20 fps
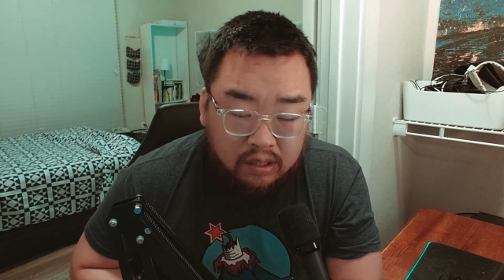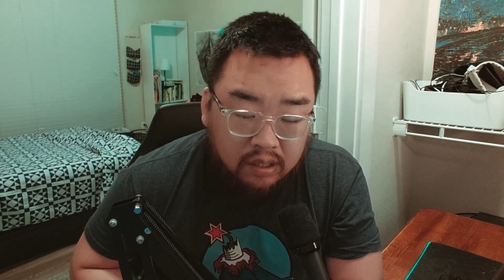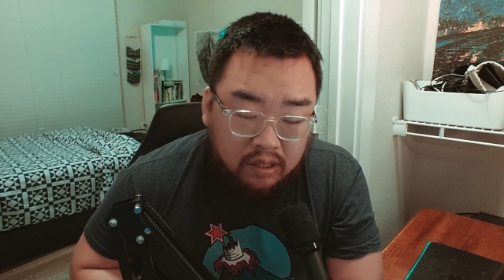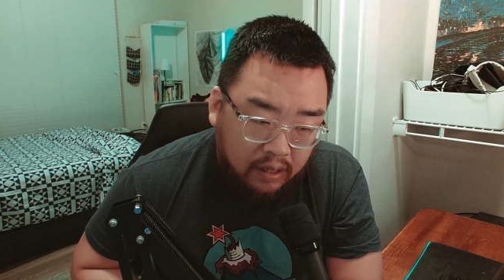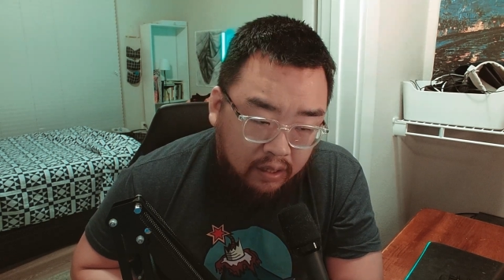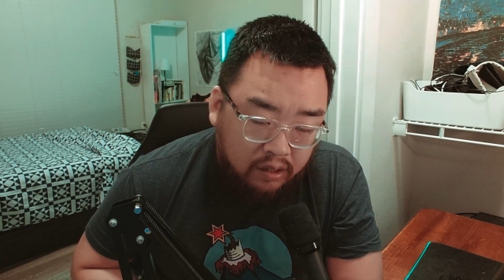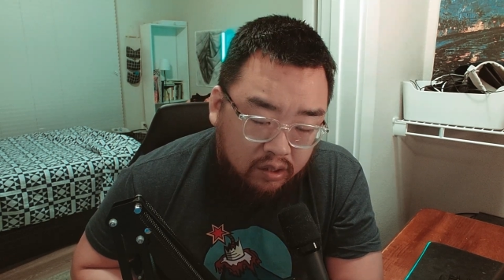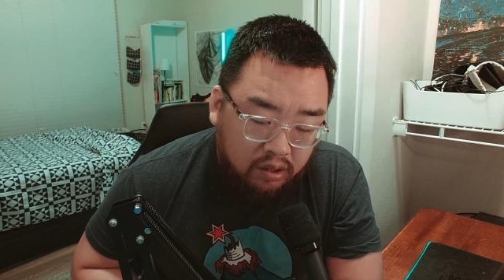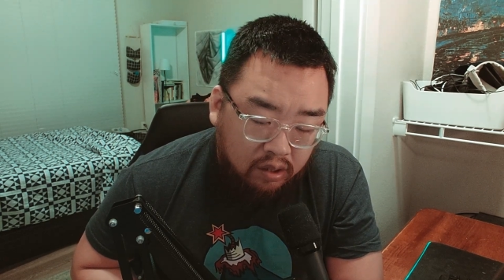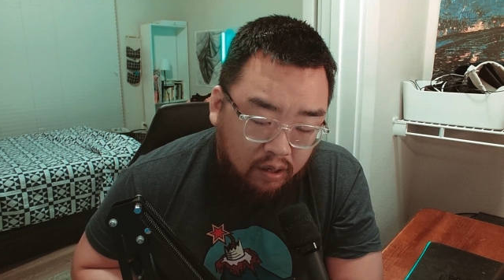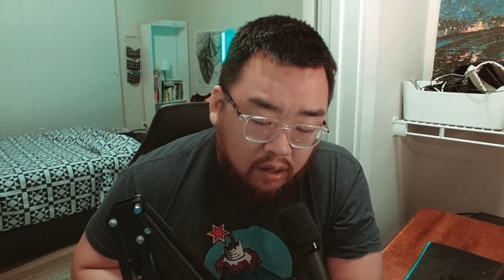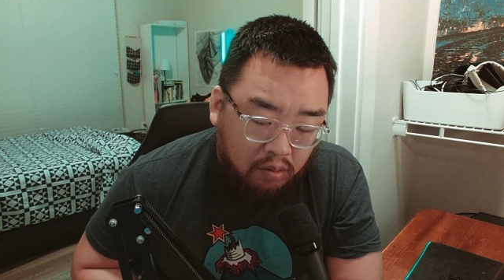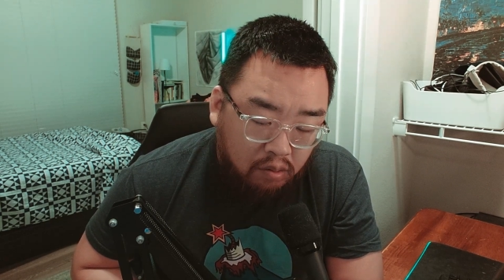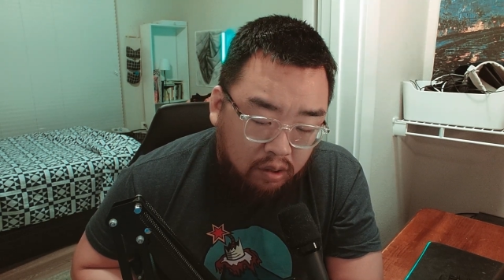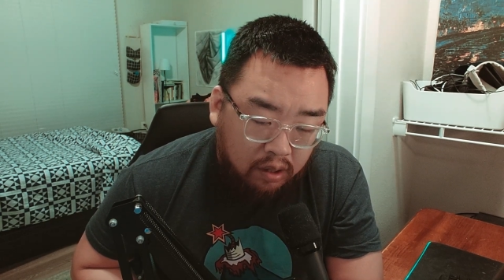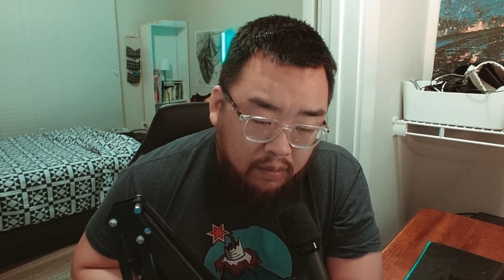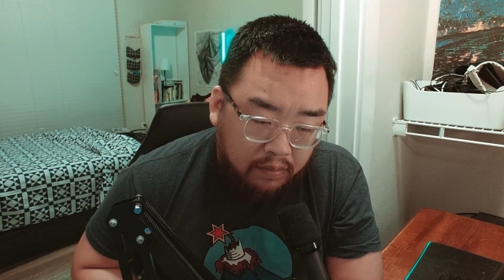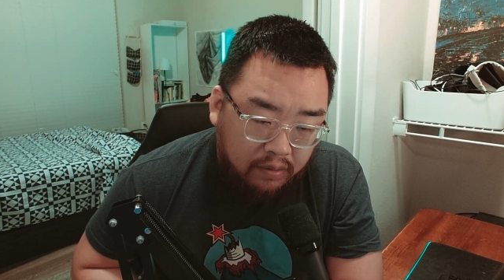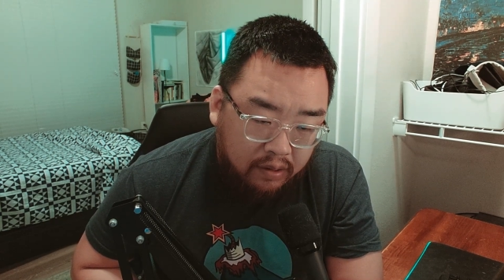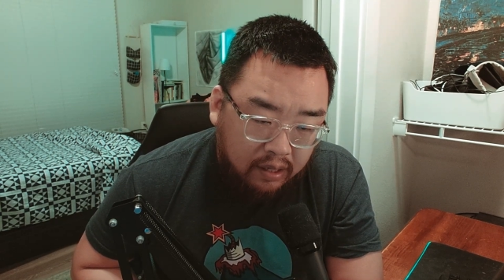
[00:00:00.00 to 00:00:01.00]
And so
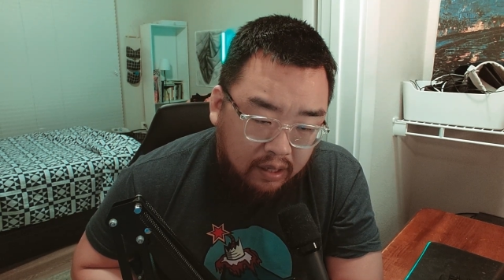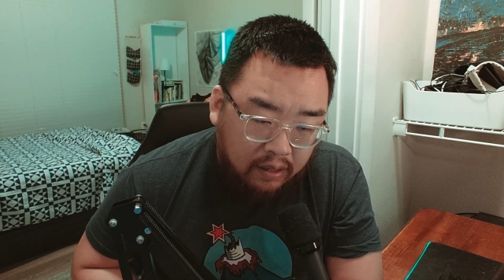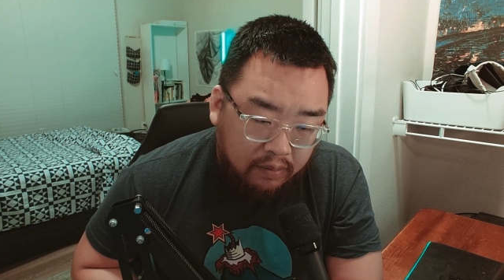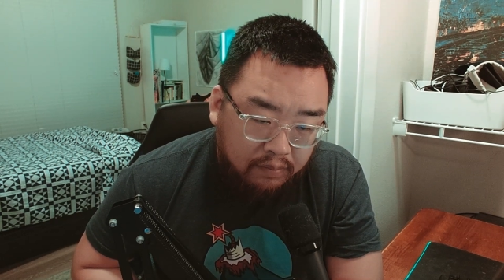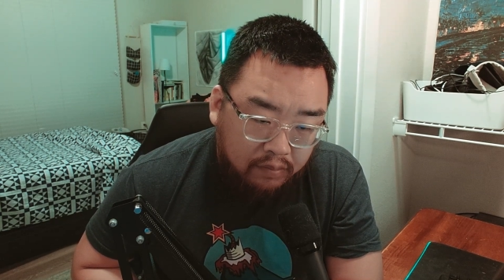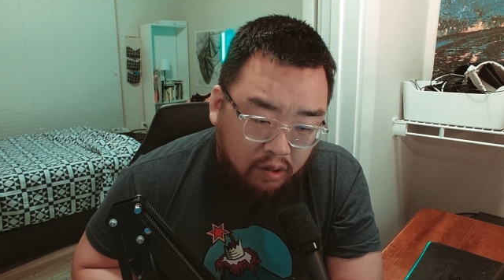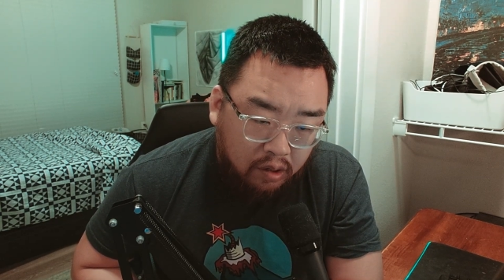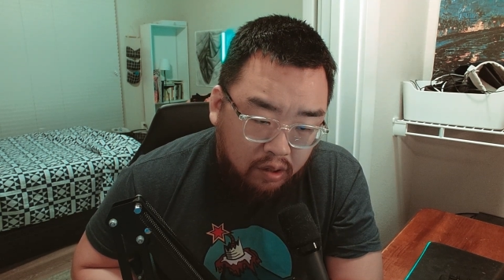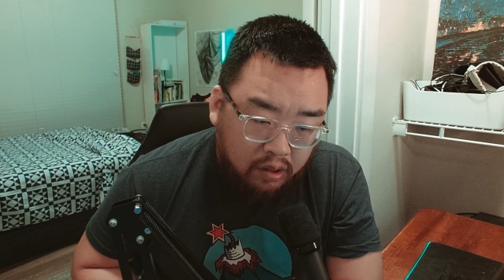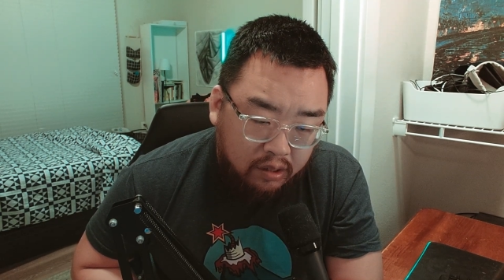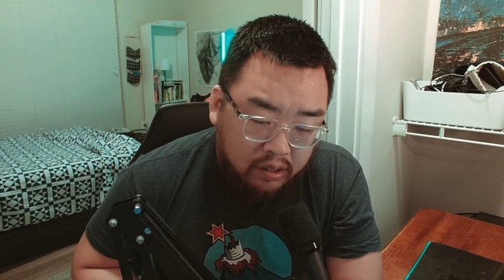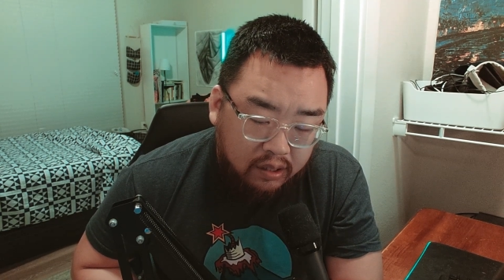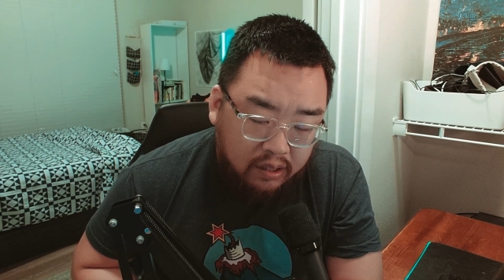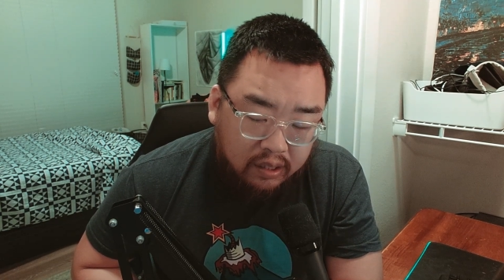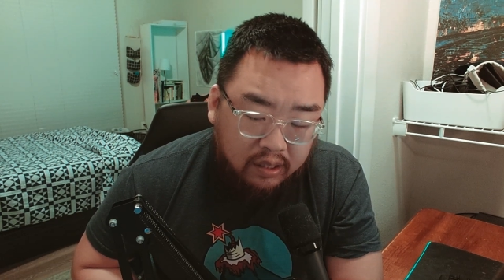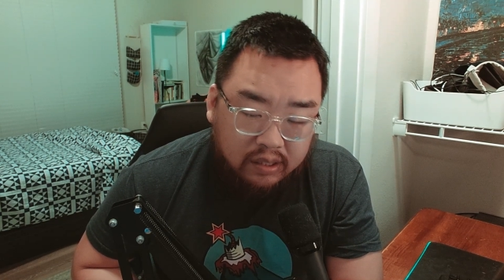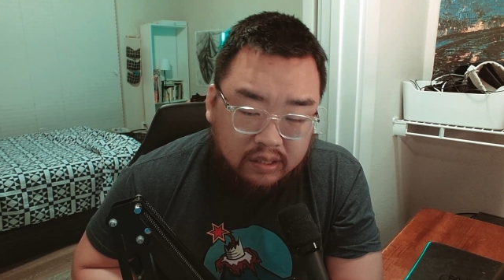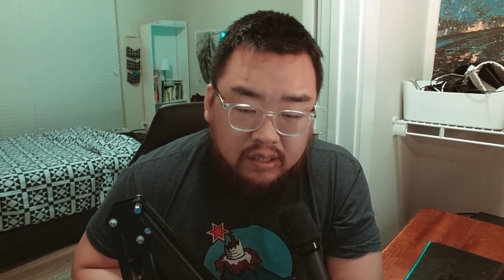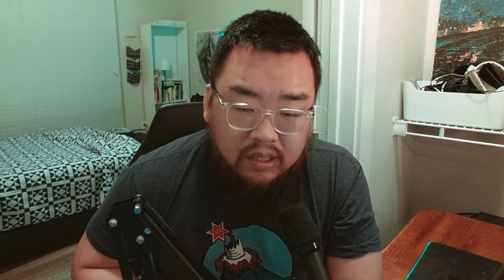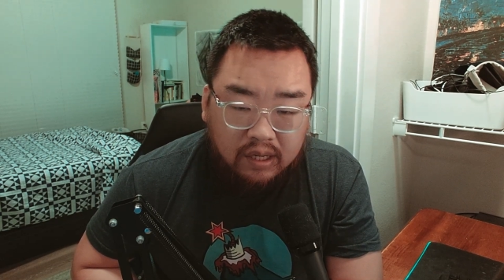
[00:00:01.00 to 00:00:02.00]
one thing I'm noticing
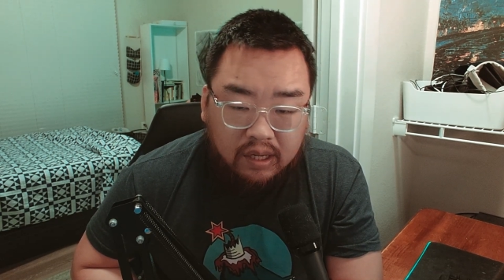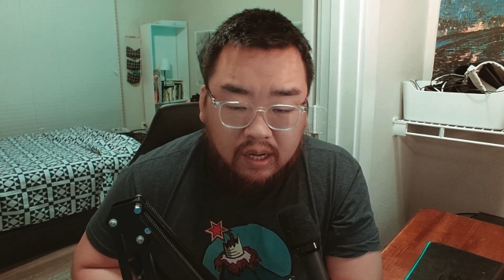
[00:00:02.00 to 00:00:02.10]
is that